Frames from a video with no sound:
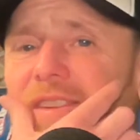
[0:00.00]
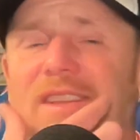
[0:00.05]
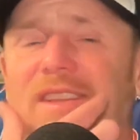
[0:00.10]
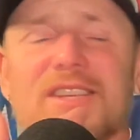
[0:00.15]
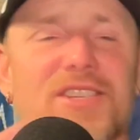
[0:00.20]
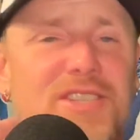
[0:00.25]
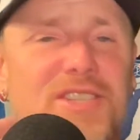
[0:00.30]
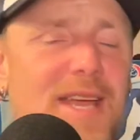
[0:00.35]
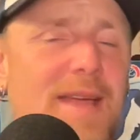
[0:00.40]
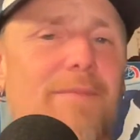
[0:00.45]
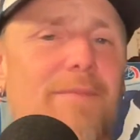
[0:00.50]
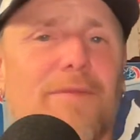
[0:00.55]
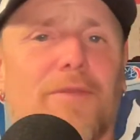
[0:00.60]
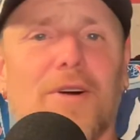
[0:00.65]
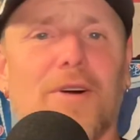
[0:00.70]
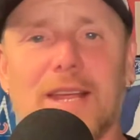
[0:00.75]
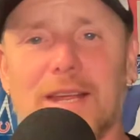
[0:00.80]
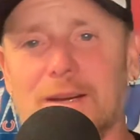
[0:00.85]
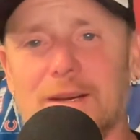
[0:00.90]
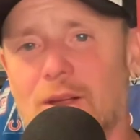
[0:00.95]
the same
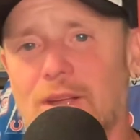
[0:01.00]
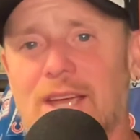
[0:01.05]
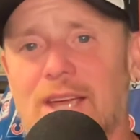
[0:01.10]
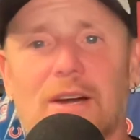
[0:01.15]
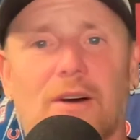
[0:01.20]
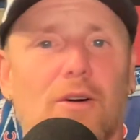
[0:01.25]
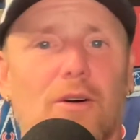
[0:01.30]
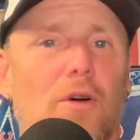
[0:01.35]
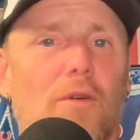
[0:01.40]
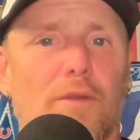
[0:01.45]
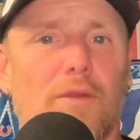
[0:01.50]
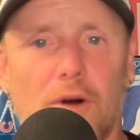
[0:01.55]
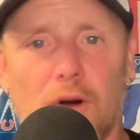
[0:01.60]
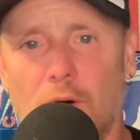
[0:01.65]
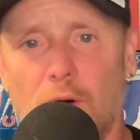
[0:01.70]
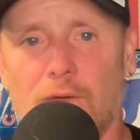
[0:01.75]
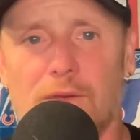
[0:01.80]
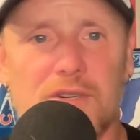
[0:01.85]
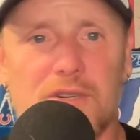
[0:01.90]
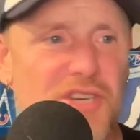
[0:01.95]
freaking hitter over and
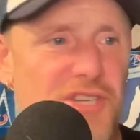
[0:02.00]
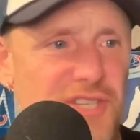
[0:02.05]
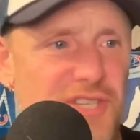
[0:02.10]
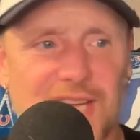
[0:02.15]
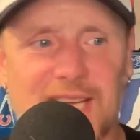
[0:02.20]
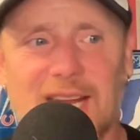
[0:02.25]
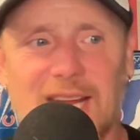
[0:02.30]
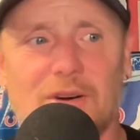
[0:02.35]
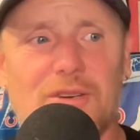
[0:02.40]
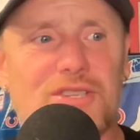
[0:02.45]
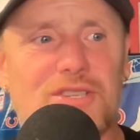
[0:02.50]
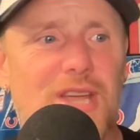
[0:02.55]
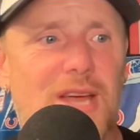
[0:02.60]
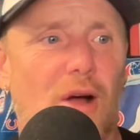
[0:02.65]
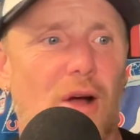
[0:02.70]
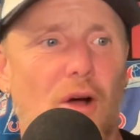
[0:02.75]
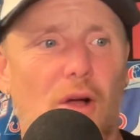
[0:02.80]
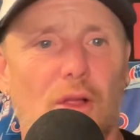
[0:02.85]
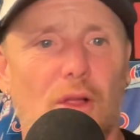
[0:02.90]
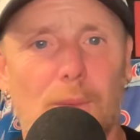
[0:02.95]
over, just like
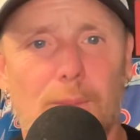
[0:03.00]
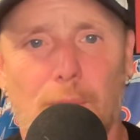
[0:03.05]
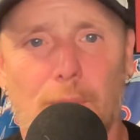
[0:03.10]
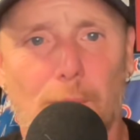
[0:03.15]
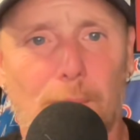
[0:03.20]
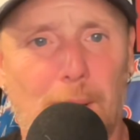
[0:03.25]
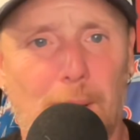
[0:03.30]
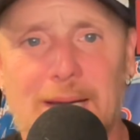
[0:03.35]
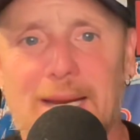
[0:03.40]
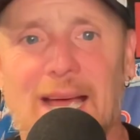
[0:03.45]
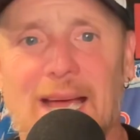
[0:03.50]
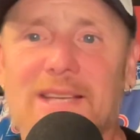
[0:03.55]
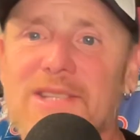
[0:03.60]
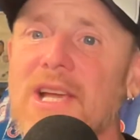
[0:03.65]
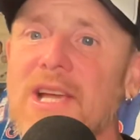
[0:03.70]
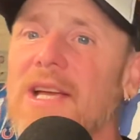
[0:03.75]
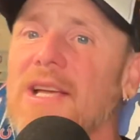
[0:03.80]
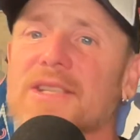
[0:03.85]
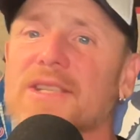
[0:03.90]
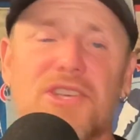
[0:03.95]
all our bullpen guys.
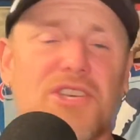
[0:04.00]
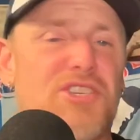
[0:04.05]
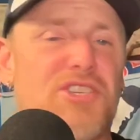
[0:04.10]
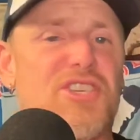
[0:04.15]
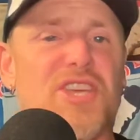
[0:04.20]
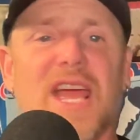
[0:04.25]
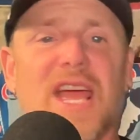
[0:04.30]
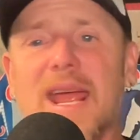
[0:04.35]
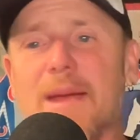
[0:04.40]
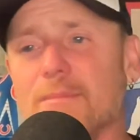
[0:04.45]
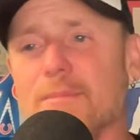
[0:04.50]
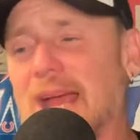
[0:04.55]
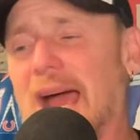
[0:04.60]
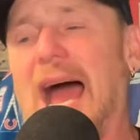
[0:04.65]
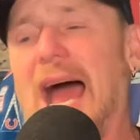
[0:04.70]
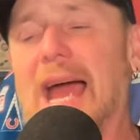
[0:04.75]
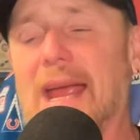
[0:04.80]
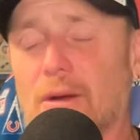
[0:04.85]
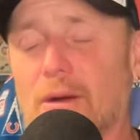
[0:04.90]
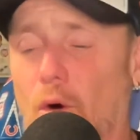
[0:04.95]
It's the same
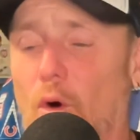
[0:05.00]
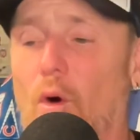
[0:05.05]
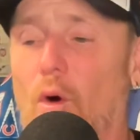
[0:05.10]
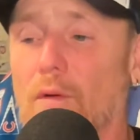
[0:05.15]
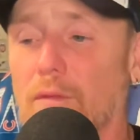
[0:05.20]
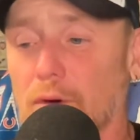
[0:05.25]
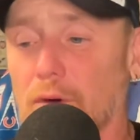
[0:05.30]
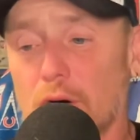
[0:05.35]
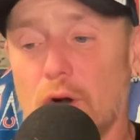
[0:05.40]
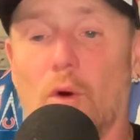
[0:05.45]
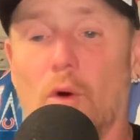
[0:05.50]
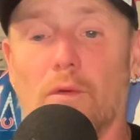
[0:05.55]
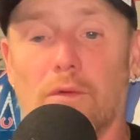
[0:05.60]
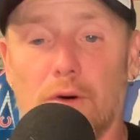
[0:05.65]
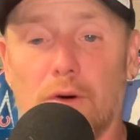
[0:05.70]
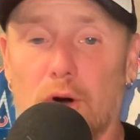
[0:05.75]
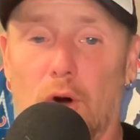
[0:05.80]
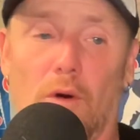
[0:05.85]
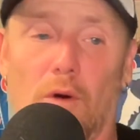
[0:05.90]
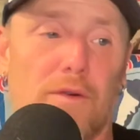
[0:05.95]
guy over and
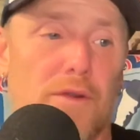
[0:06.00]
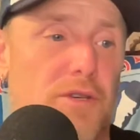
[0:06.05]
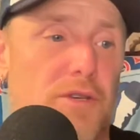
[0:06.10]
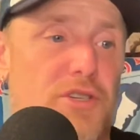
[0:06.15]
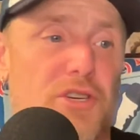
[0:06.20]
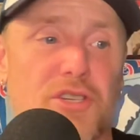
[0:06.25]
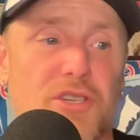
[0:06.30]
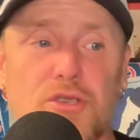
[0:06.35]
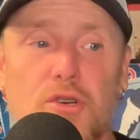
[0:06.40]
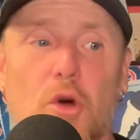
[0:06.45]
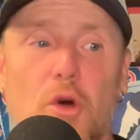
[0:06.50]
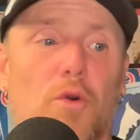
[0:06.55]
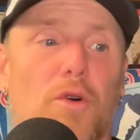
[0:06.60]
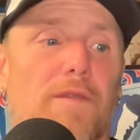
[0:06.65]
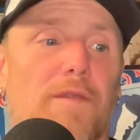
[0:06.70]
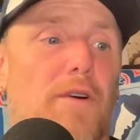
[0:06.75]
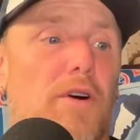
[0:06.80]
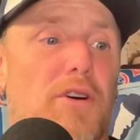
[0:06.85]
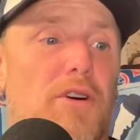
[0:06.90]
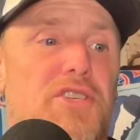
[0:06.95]
over and over. There's just no
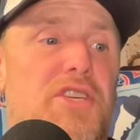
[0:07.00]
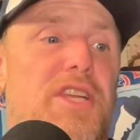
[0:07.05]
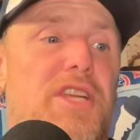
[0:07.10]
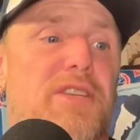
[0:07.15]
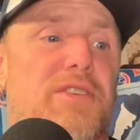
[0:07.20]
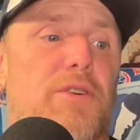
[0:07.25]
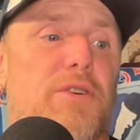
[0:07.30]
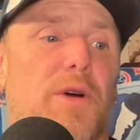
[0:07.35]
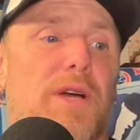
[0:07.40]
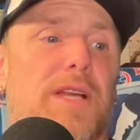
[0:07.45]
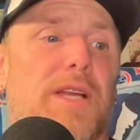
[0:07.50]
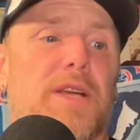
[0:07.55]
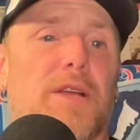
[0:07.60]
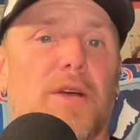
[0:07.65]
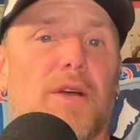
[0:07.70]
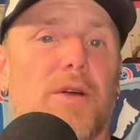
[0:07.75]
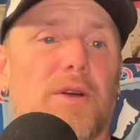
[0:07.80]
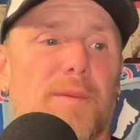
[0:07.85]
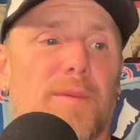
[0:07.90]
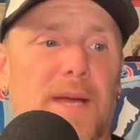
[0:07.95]
diversity to it. You
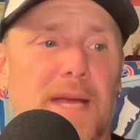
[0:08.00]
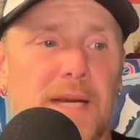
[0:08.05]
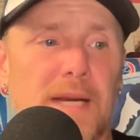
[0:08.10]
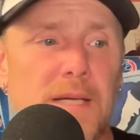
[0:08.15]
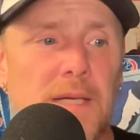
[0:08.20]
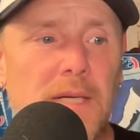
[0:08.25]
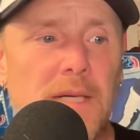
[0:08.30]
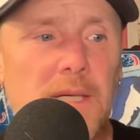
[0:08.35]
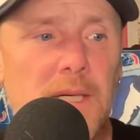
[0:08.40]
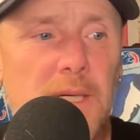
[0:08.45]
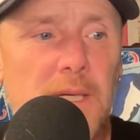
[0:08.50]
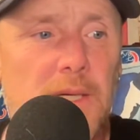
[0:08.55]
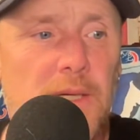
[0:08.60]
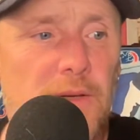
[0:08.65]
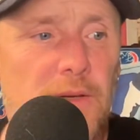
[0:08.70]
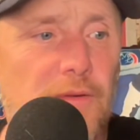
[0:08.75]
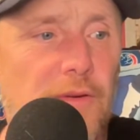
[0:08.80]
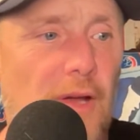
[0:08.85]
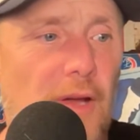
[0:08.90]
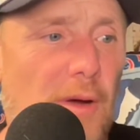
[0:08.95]
know what I mean?
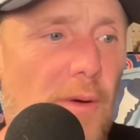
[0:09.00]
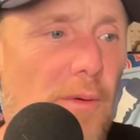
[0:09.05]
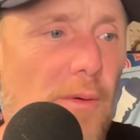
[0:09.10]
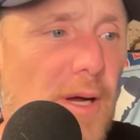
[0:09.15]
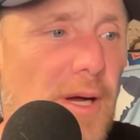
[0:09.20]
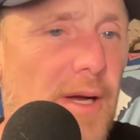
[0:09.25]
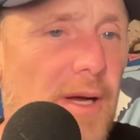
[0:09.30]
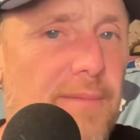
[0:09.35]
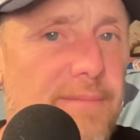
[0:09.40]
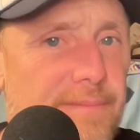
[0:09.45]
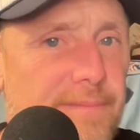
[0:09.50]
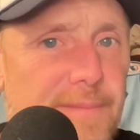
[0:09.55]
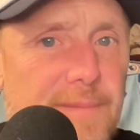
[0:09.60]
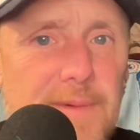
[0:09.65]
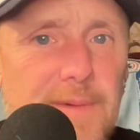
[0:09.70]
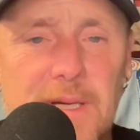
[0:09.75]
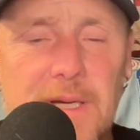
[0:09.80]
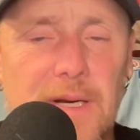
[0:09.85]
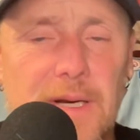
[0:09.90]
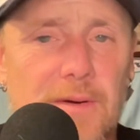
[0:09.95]
So,
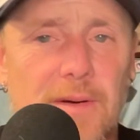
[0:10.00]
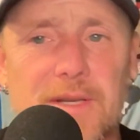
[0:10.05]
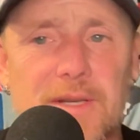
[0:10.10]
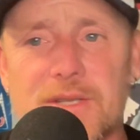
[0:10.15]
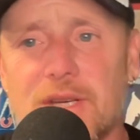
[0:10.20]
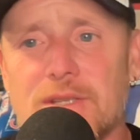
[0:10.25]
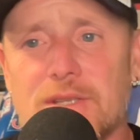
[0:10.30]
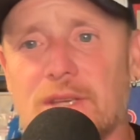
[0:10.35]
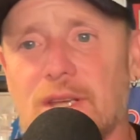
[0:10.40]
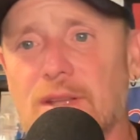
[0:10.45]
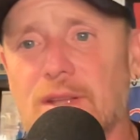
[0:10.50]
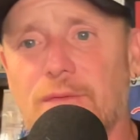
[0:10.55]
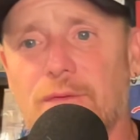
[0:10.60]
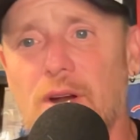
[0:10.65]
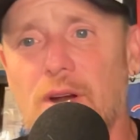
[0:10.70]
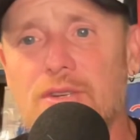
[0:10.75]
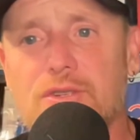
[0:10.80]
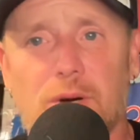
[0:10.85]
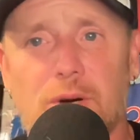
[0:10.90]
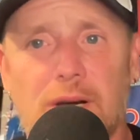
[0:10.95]
it's
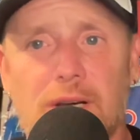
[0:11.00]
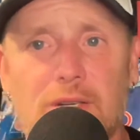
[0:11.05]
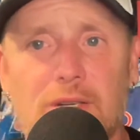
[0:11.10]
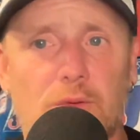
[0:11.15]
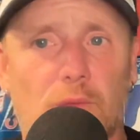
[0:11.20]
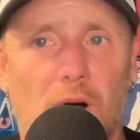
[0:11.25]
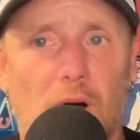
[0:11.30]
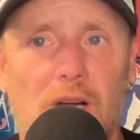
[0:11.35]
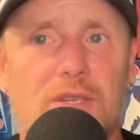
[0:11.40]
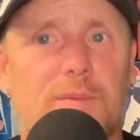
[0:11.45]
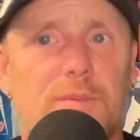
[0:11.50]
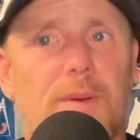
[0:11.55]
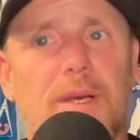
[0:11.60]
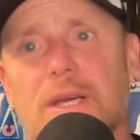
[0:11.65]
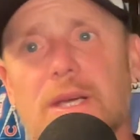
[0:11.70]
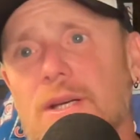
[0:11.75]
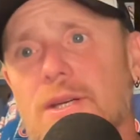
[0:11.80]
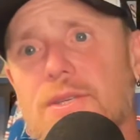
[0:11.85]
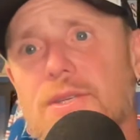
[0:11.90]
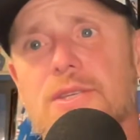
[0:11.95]
frustrating to watch
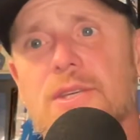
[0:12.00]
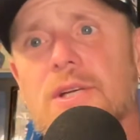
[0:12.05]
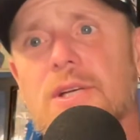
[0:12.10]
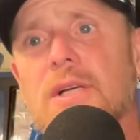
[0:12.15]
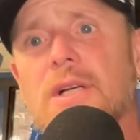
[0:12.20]
because